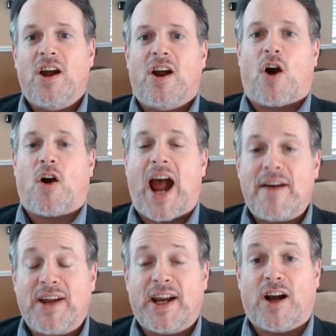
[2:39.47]
are
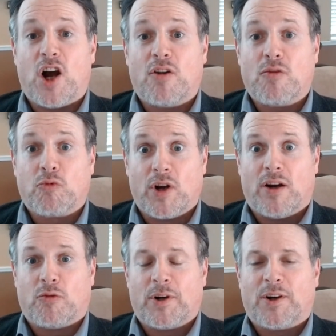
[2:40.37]
having
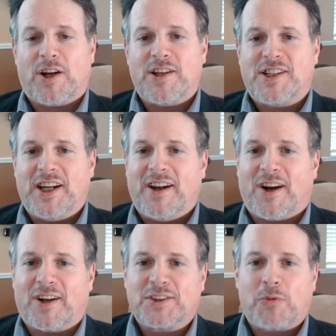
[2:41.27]
real, real good
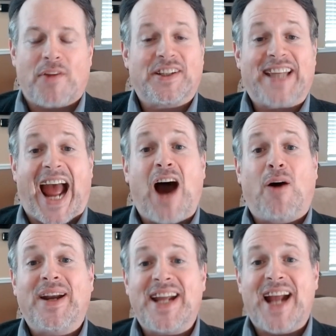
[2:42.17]
years, while the
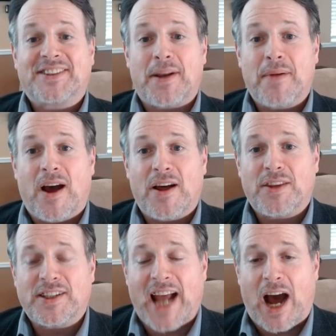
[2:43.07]
Dow and the S and uh,
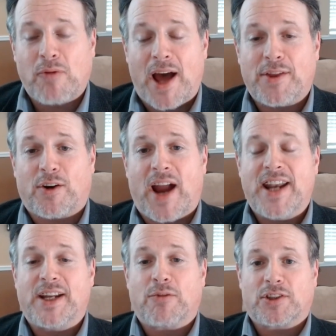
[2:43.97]
the Dow rather
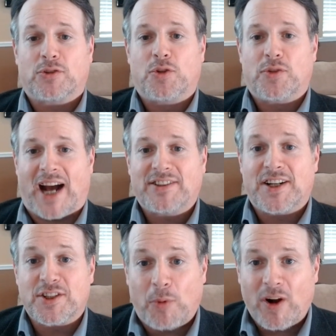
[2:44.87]
and the Russell 2000
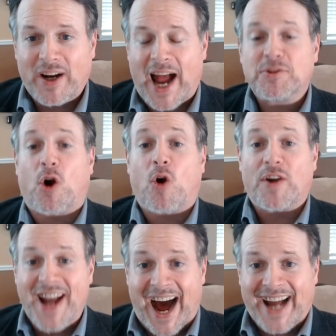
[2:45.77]
and small caps are
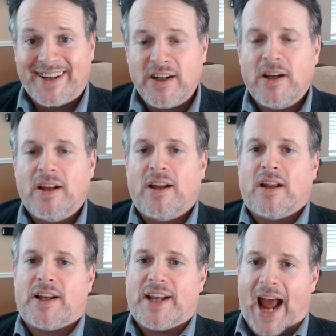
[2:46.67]
not.
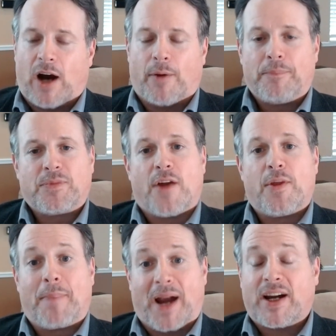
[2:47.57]
Now, uh, the
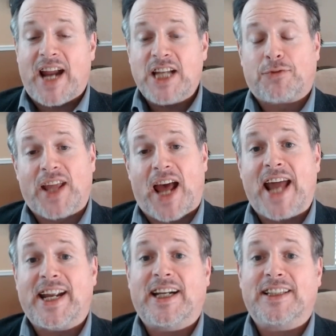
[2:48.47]
bear case for
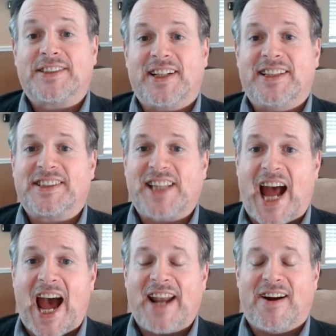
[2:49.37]
that is is
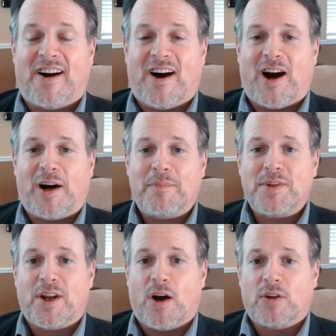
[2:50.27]
that um,
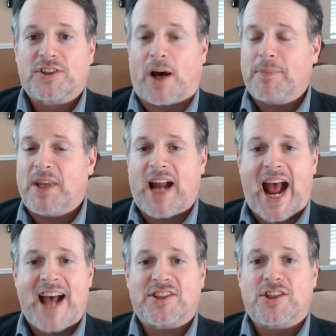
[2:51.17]
you know something
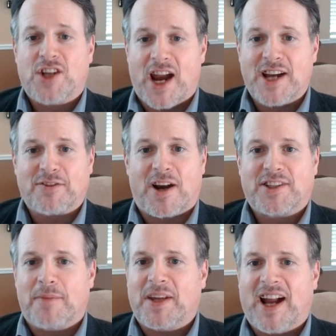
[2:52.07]
has to change, right? Something